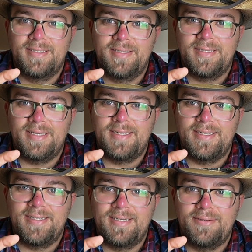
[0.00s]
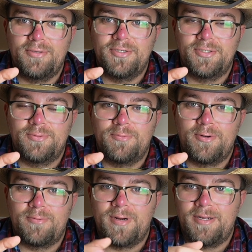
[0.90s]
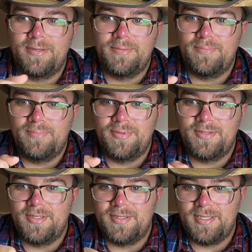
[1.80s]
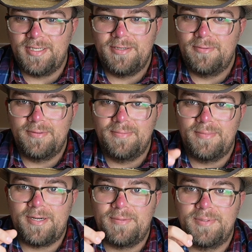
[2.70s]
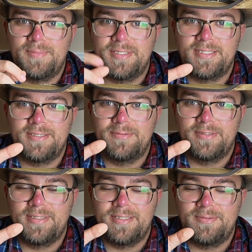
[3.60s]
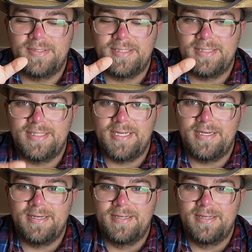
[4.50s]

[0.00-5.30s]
that you could just run around and pretend like you were Optimus. It was insane.